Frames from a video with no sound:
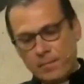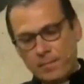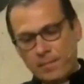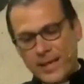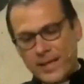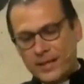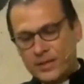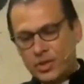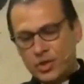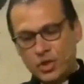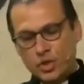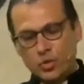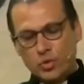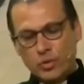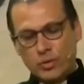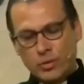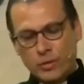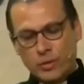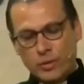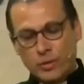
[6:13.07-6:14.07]
made
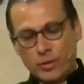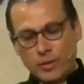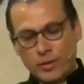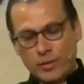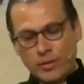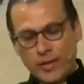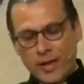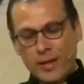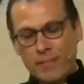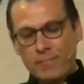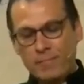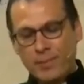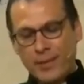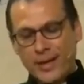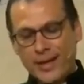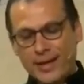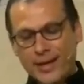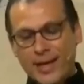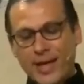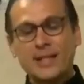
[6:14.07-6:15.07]
sure the
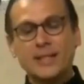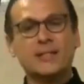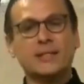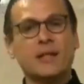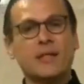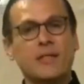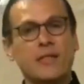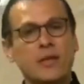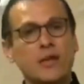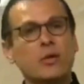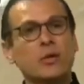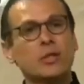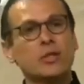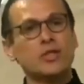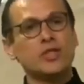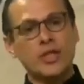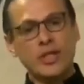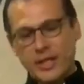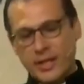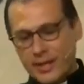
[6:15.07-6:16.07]
empire has the
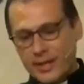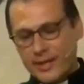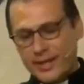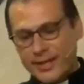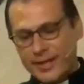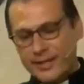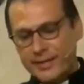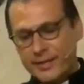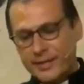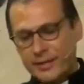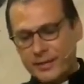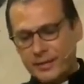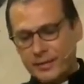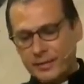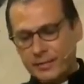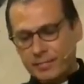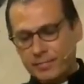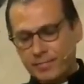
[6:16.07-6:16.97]
theology needed.